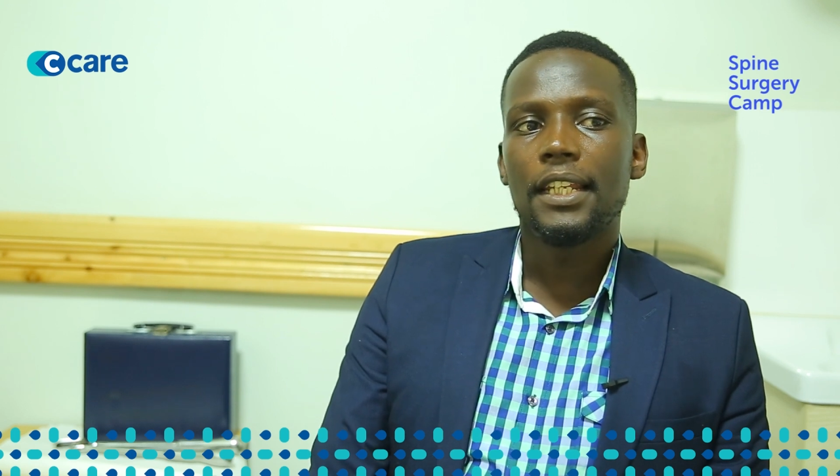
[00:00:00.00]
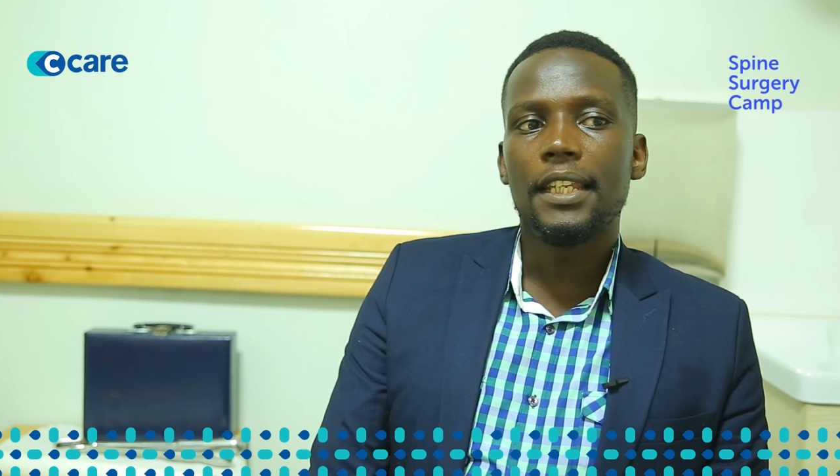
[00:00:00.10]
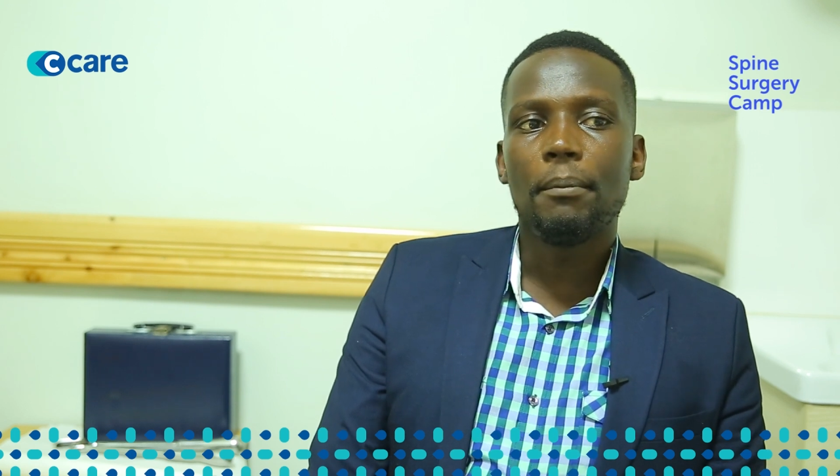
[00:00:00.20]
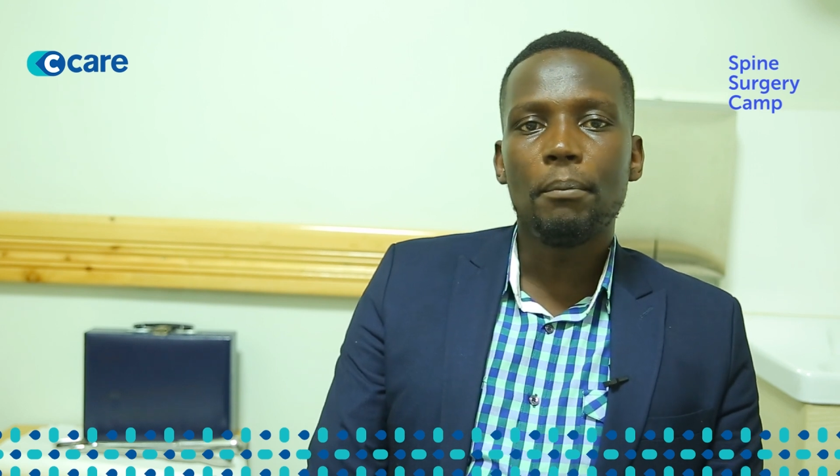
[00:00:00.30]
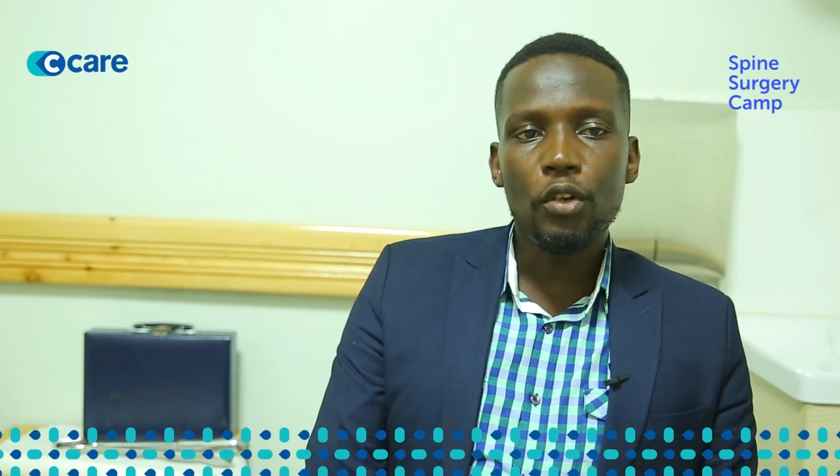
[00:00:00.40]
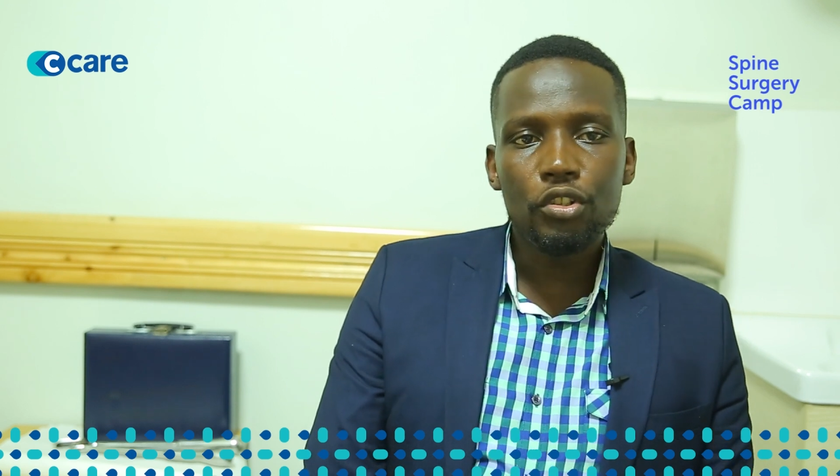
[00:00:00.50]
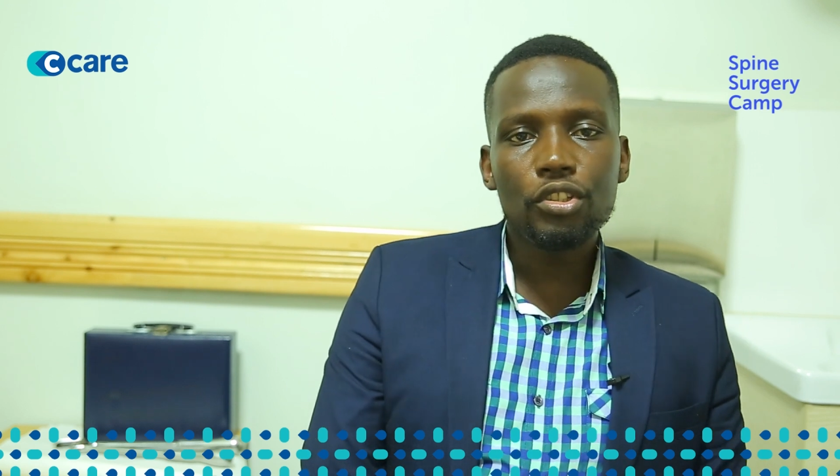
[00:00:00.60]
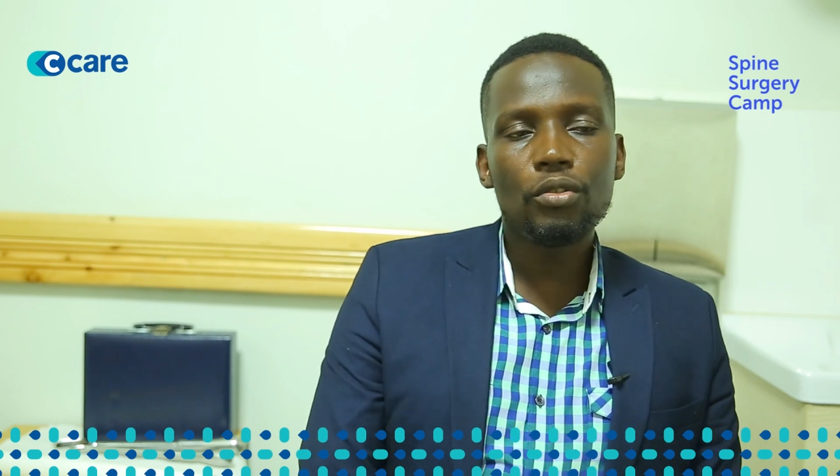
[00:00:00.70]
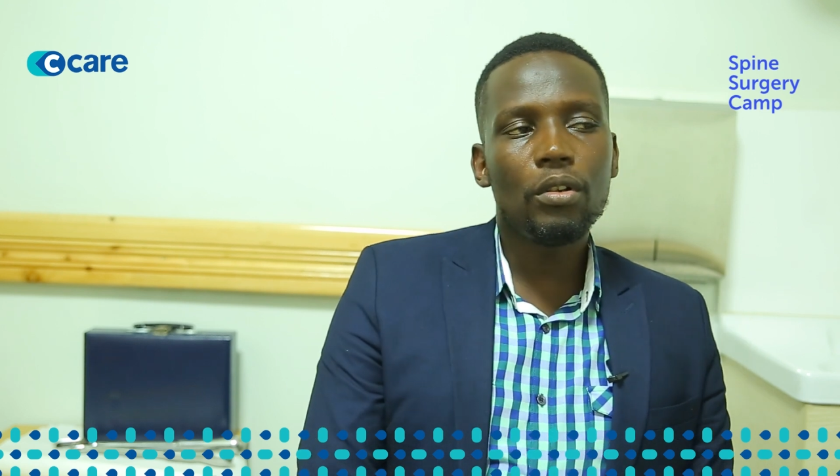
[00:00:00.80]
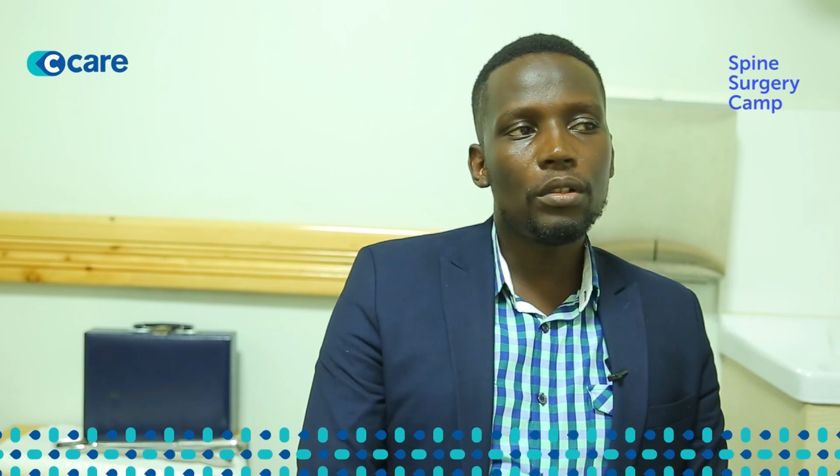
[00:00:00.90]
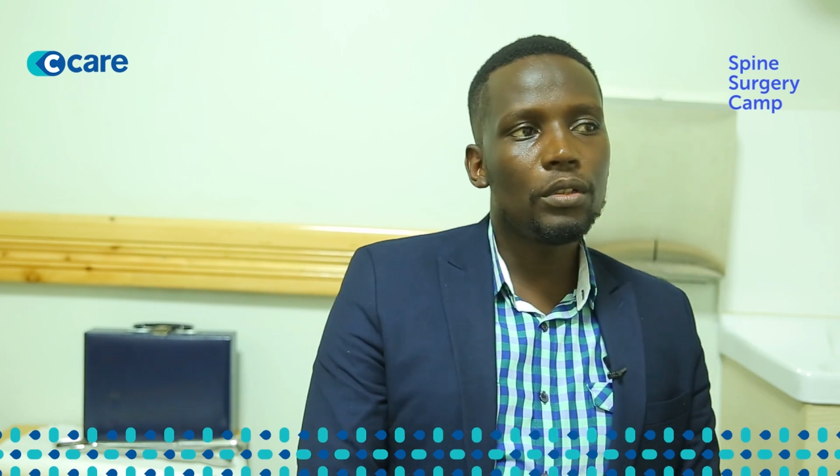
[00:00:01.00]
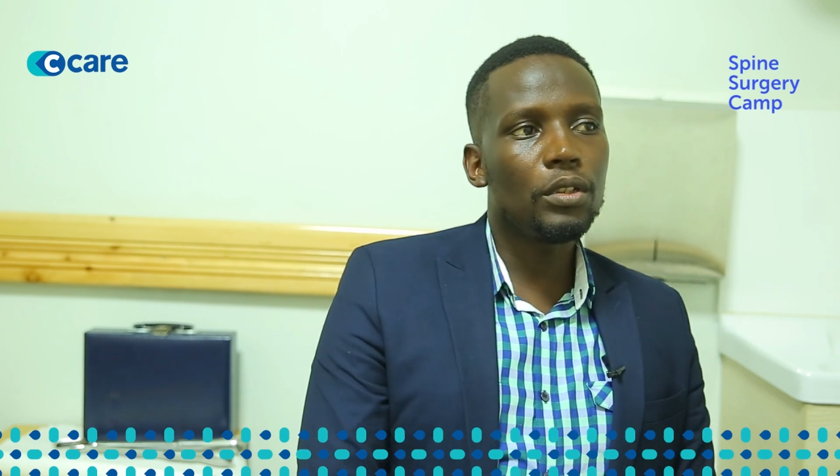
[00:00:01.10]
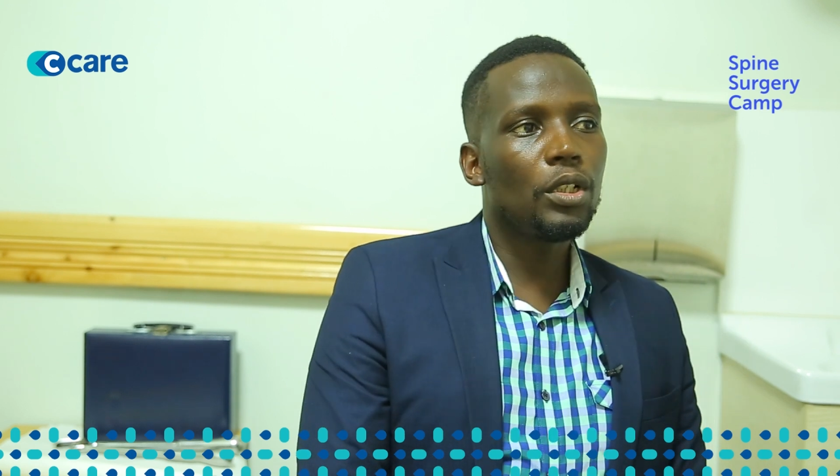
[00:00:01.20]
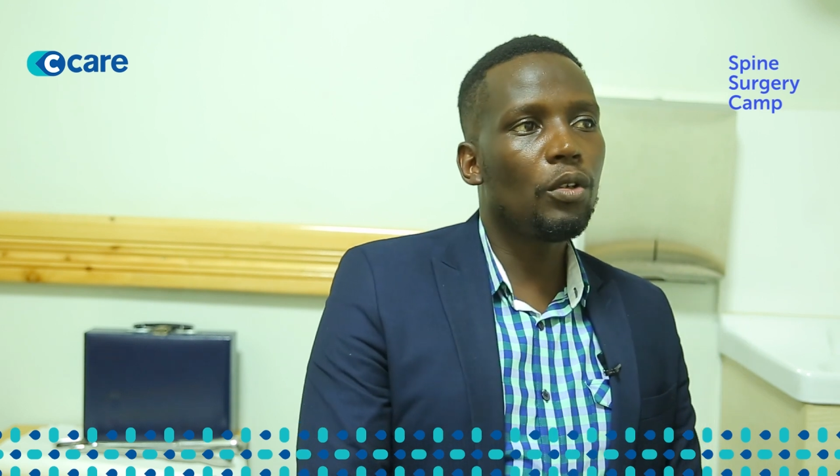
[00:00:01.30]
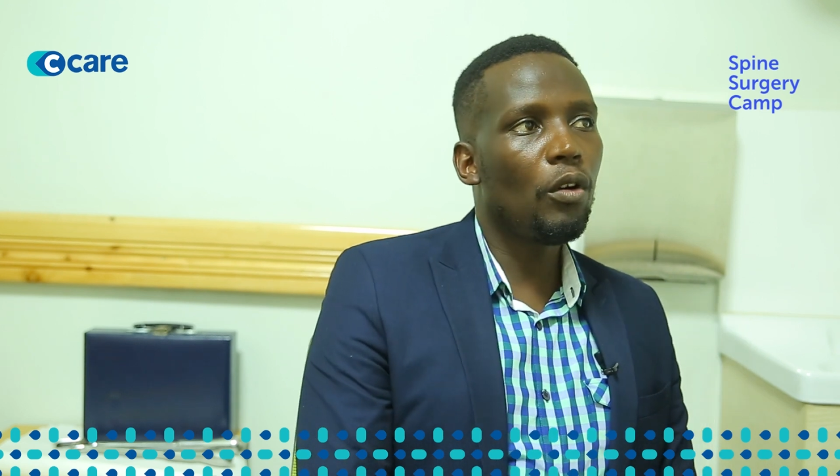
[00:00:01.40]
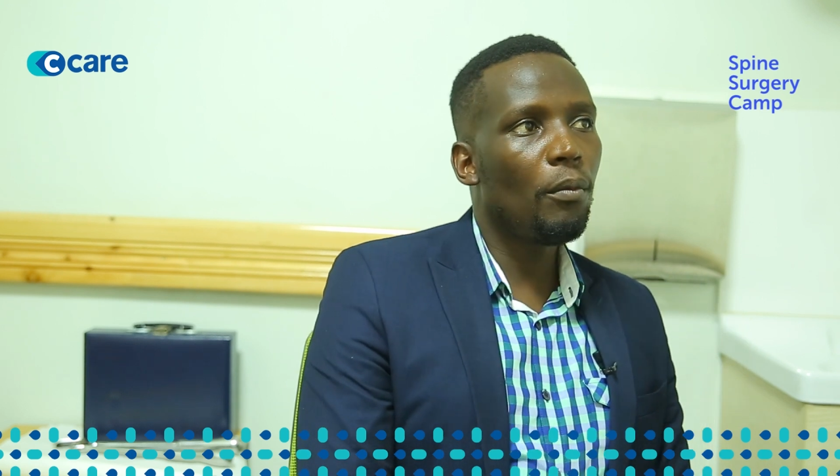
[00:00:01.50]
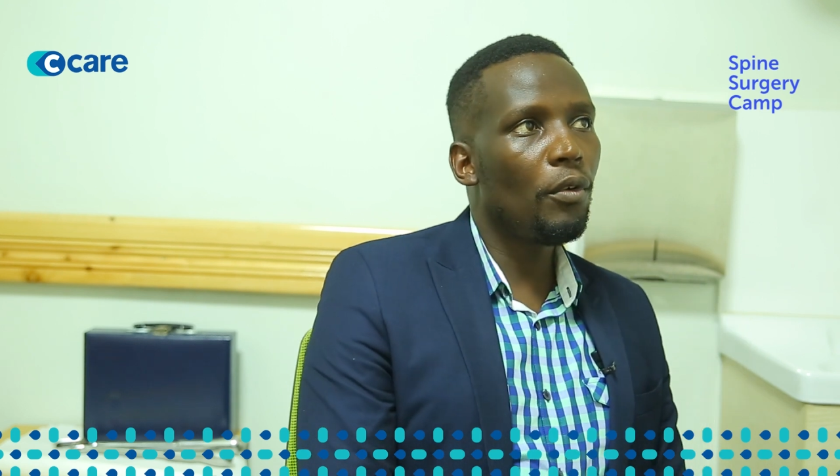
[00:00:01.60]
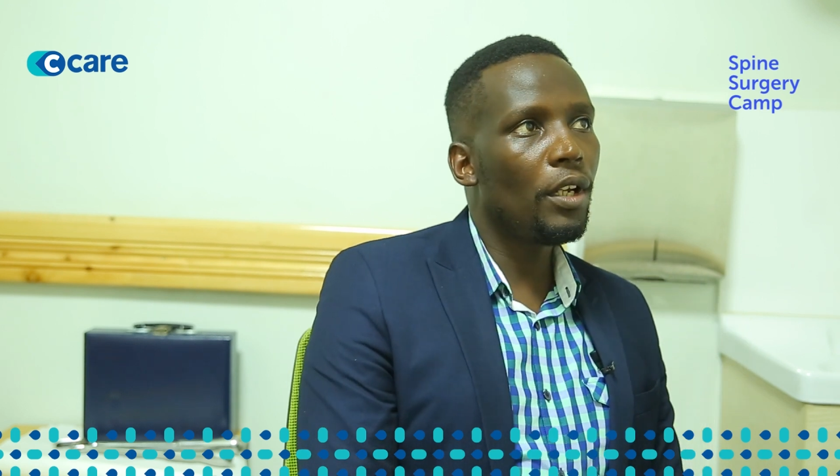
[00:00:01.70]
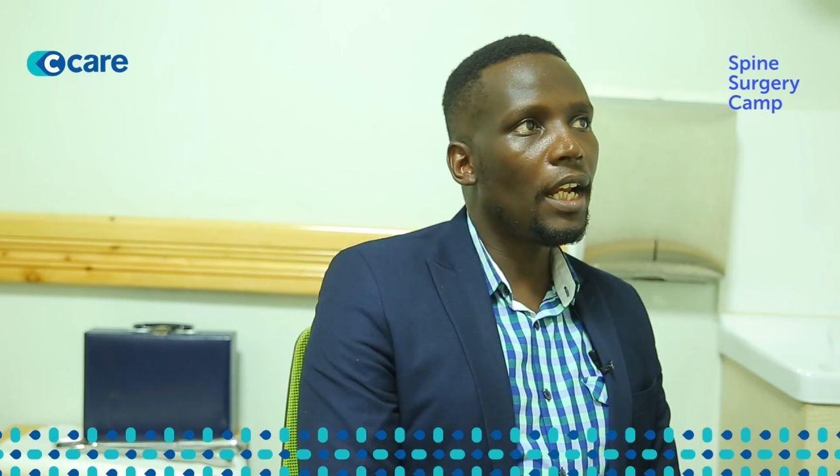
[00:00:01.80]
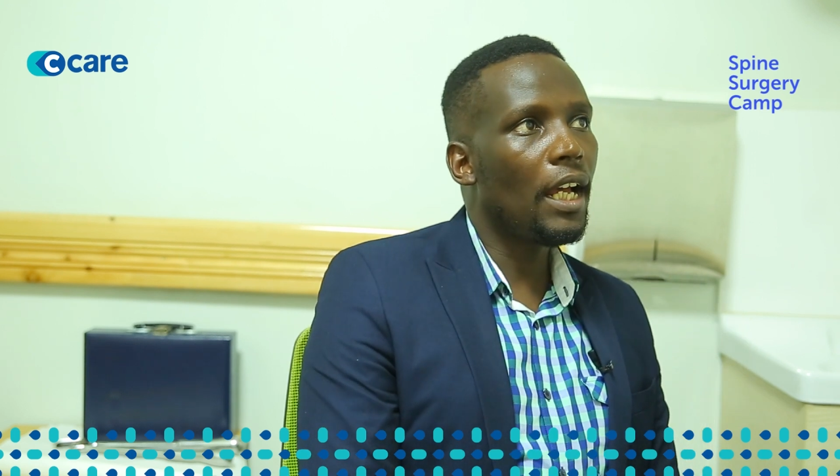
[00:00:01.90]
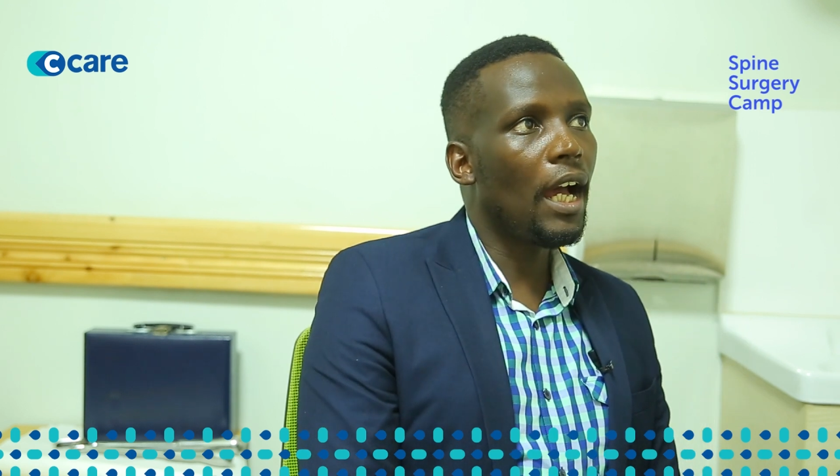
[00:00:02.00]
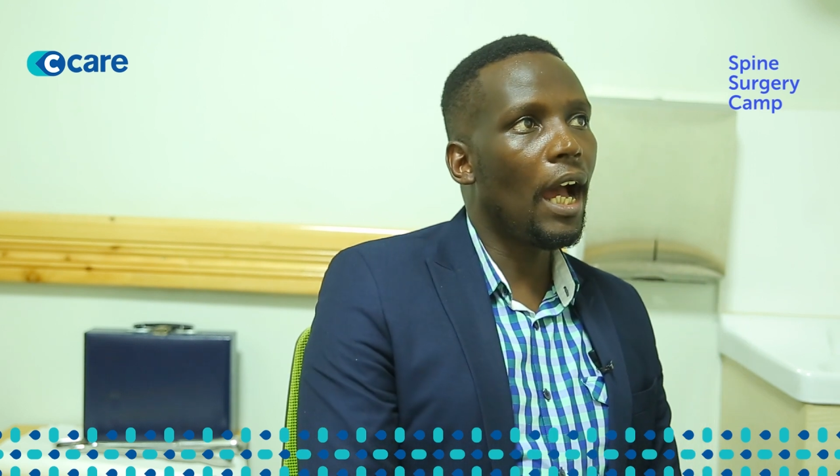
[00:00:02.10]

the most common,